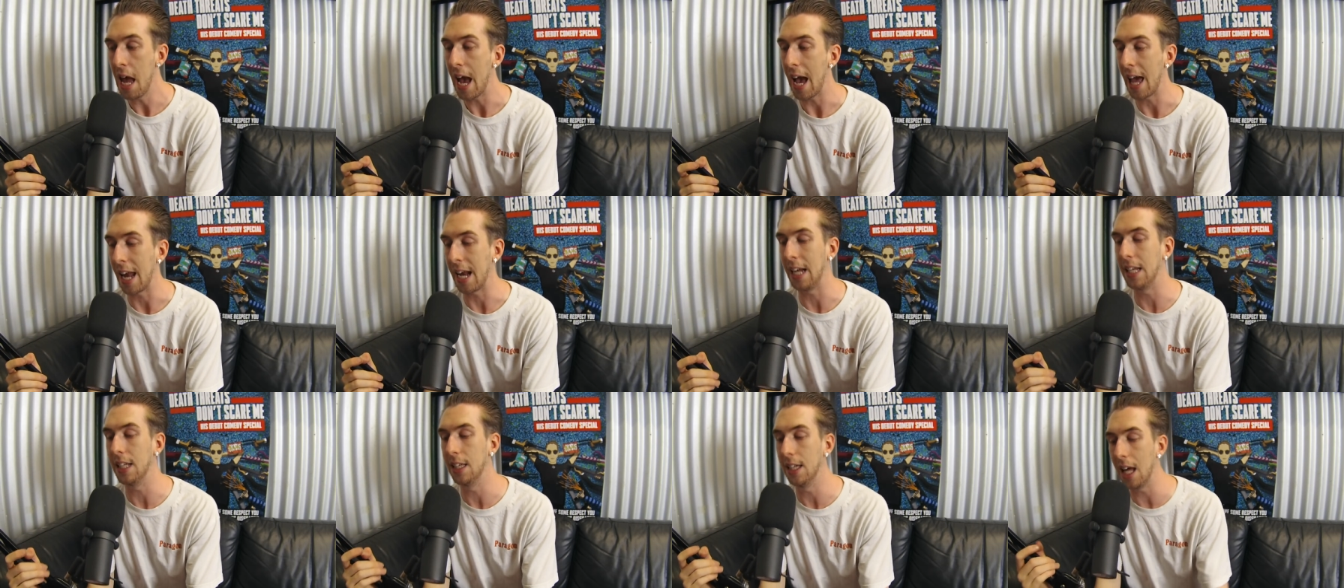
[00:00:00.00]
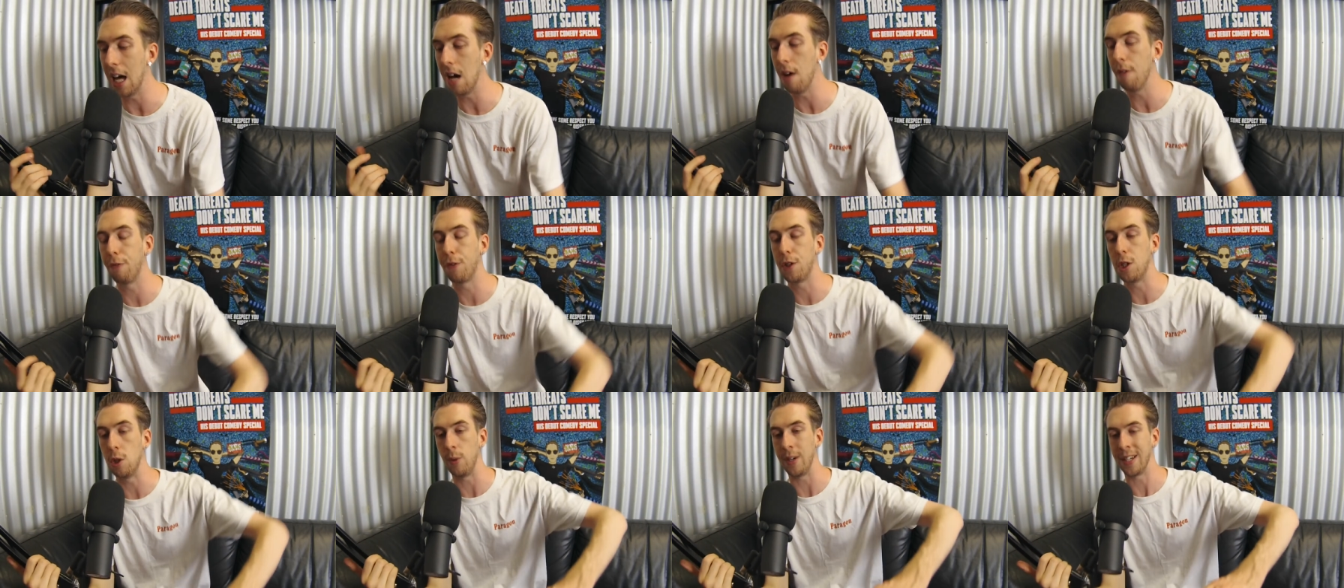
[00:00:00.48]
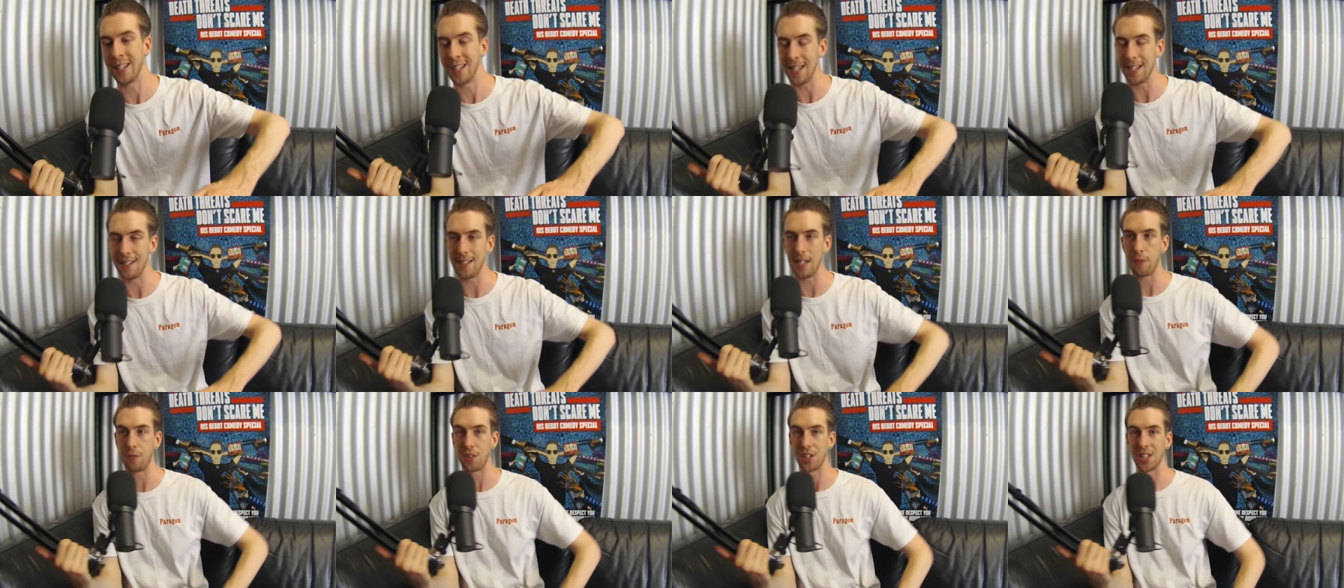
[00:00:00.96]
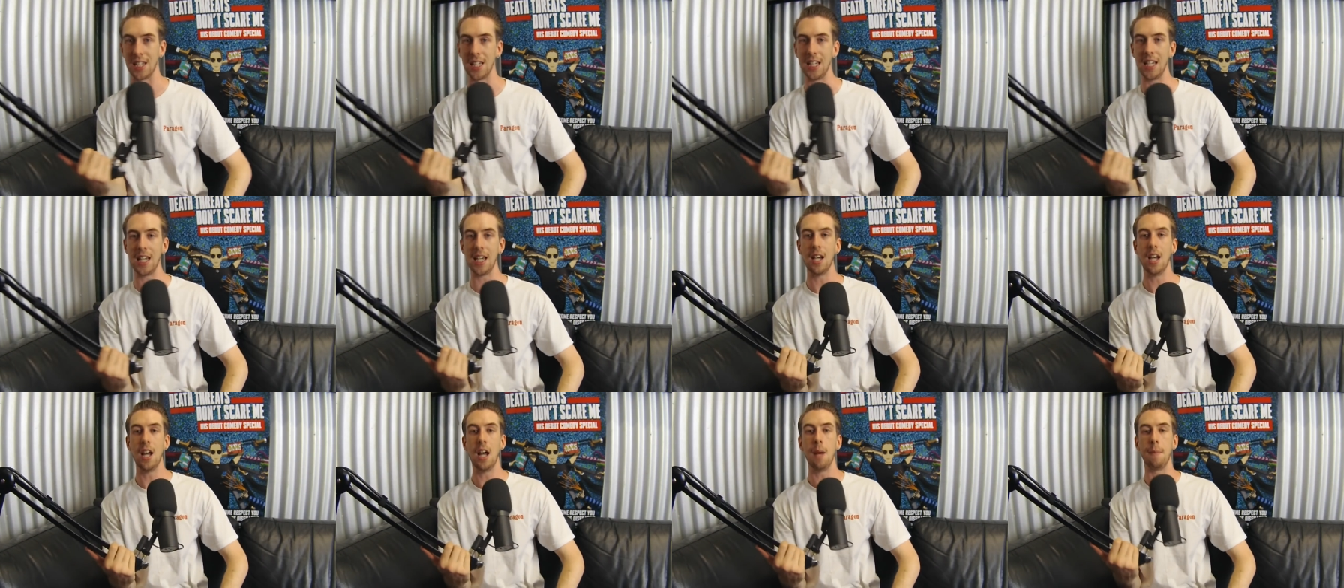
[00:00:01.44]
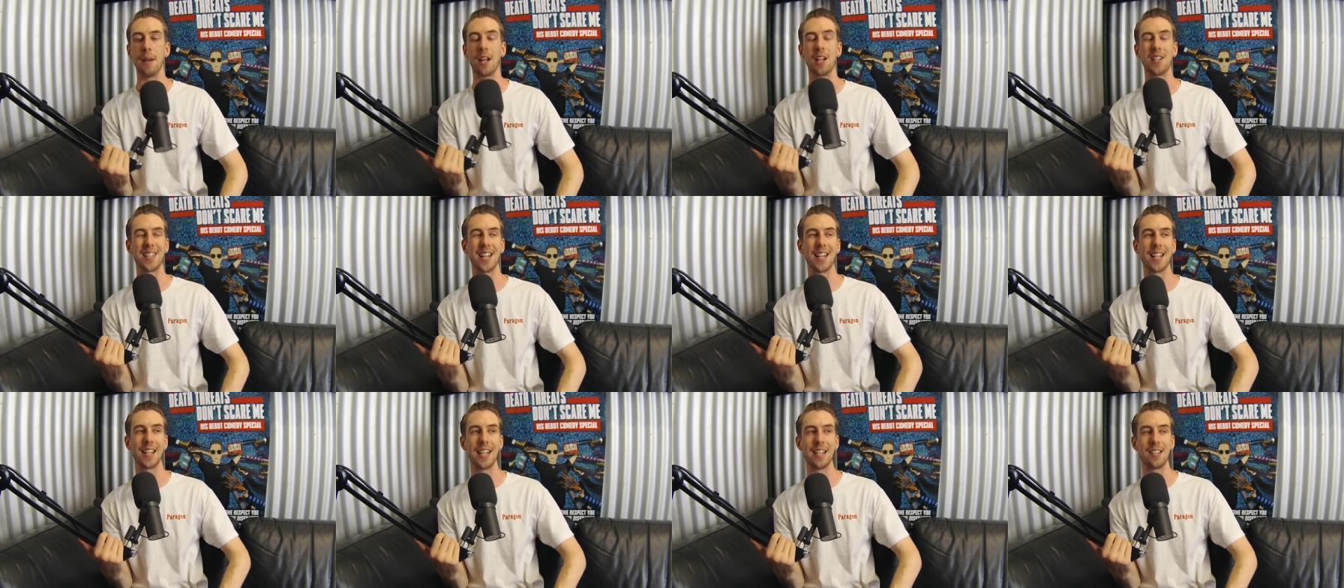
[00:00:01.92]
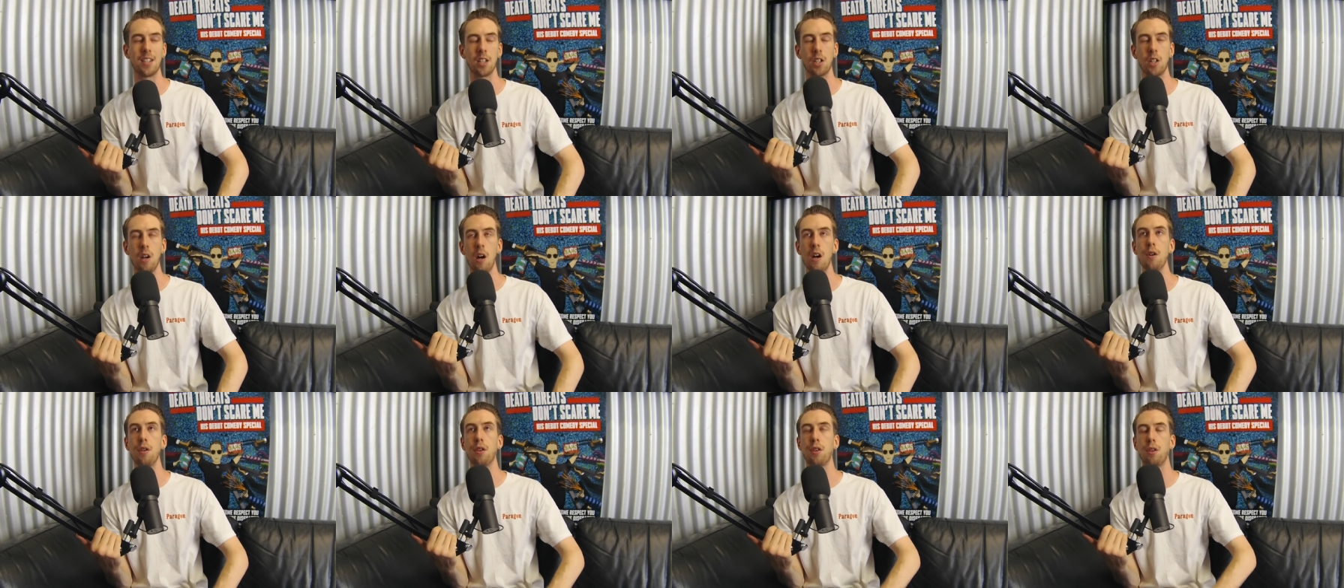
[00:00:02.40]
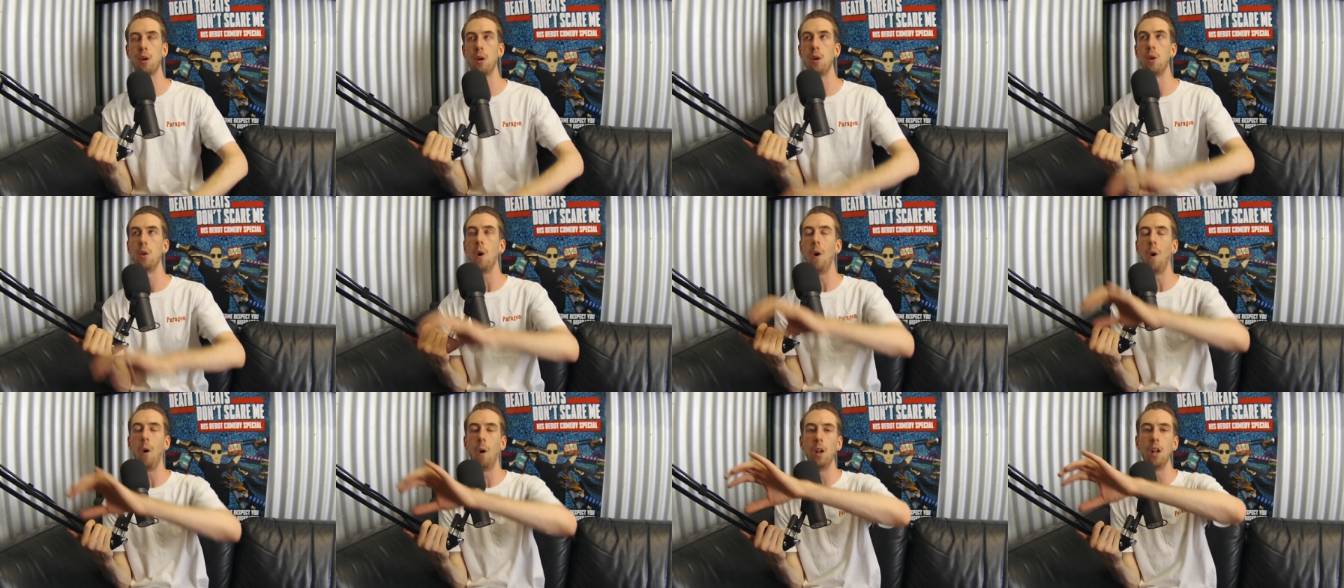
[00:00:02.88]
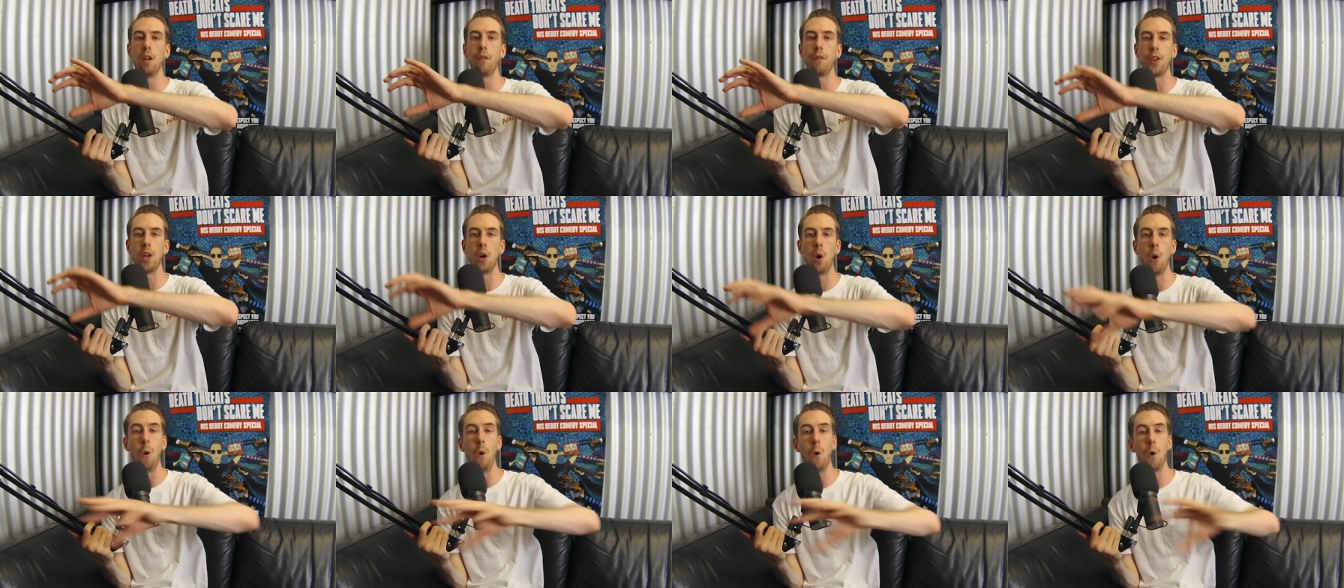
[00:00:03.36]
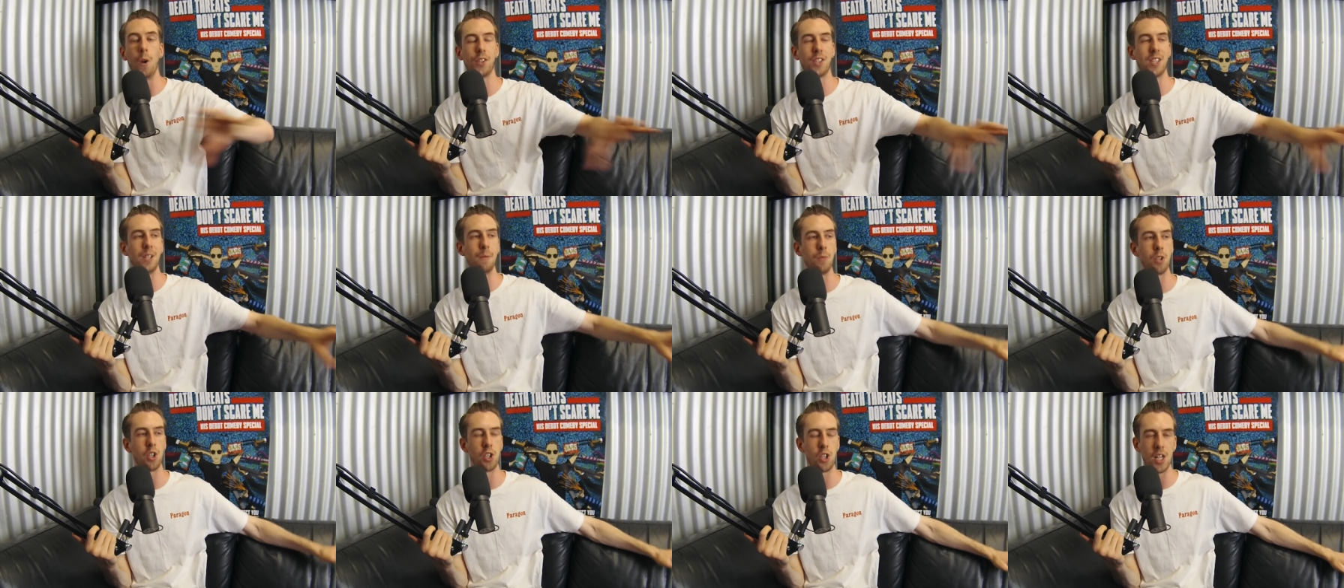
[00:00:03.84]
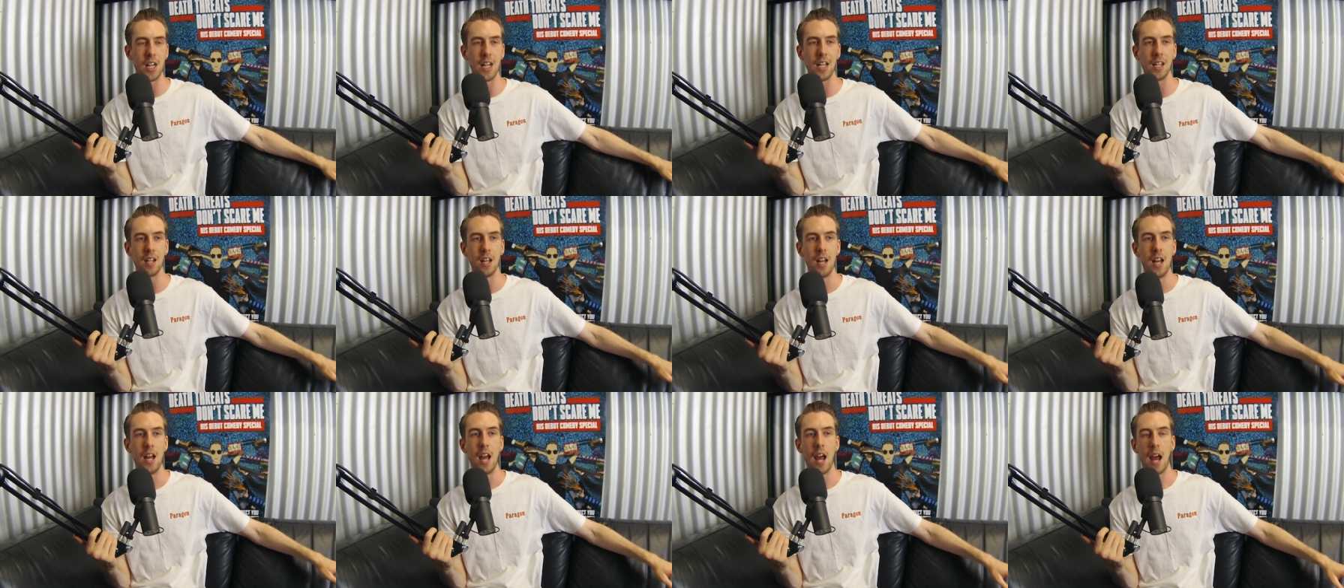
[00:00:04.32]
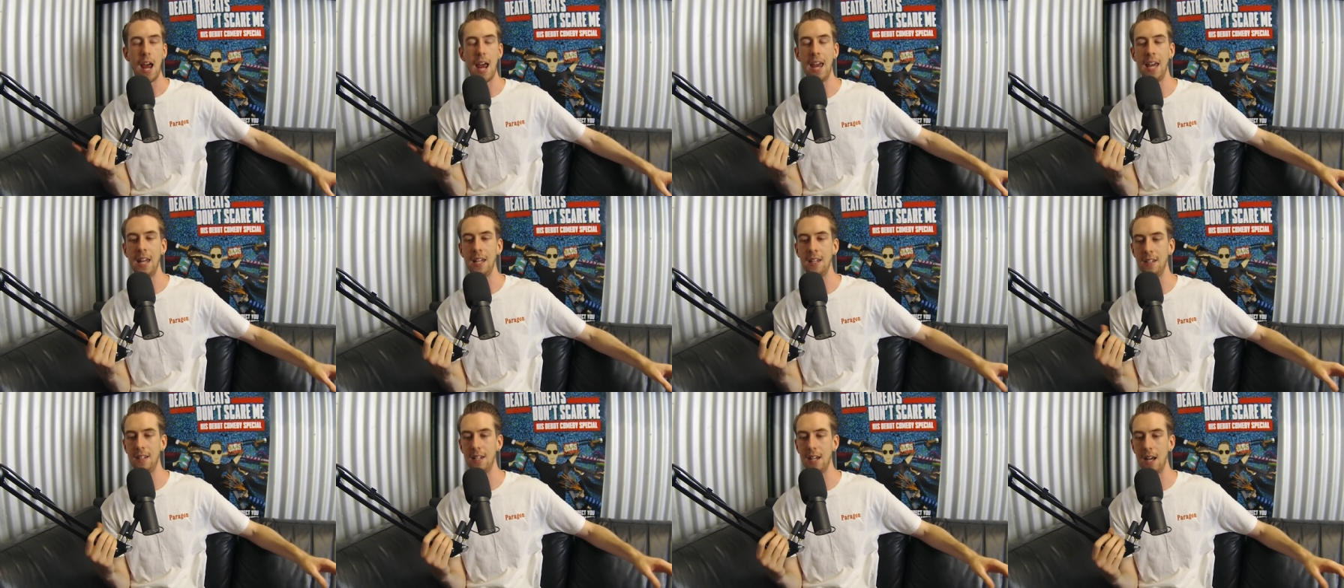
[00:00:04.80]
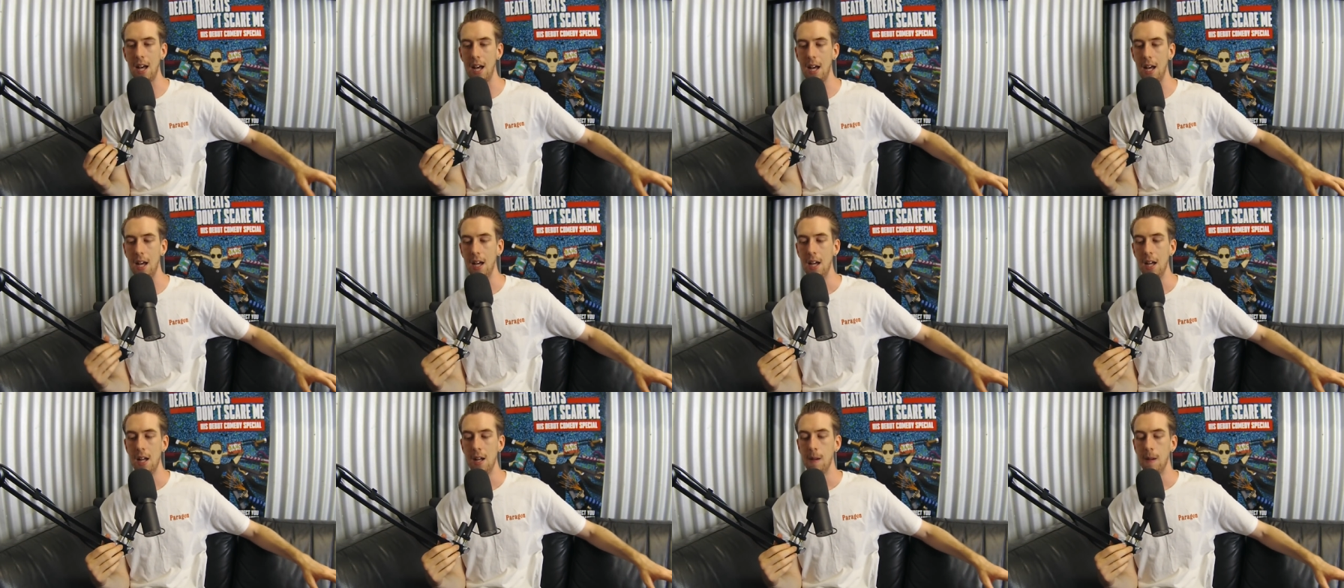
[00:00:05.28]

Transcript: And I love doing these every year because I get to go through all of the awesome shit and uh,